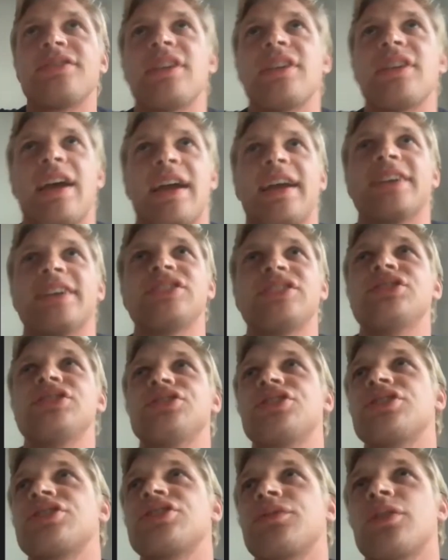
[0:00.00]
I guess this is
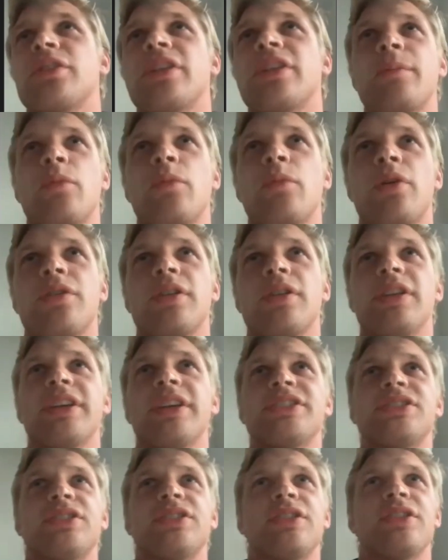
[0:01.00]
just for like more of the
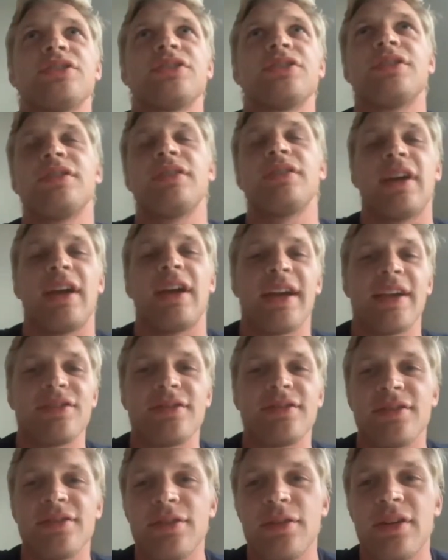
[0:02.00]
listeners, and I guess
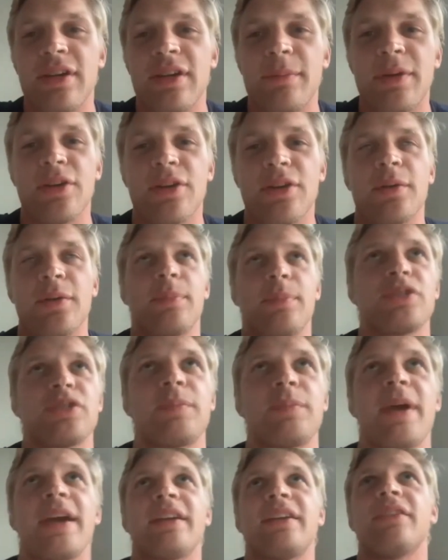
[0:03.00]
you give me your
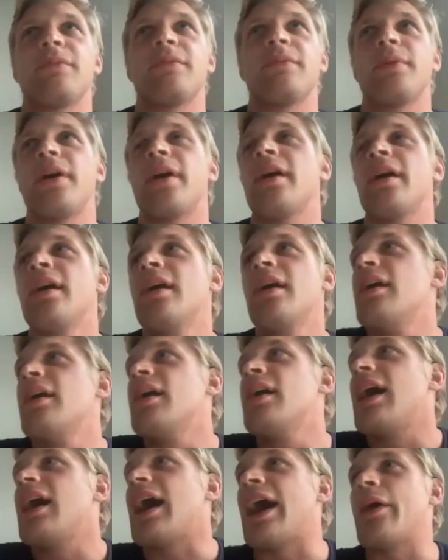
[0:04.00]
perspective. But
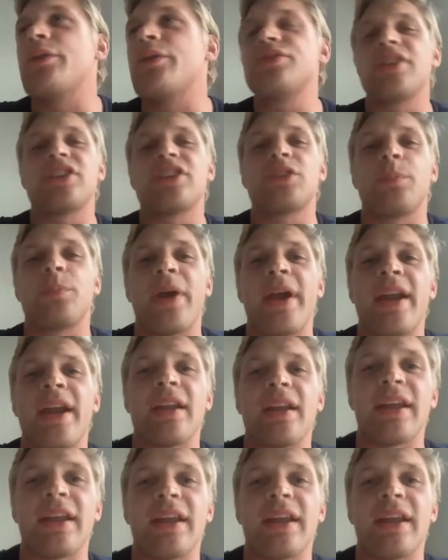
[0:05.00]
I always explain it like,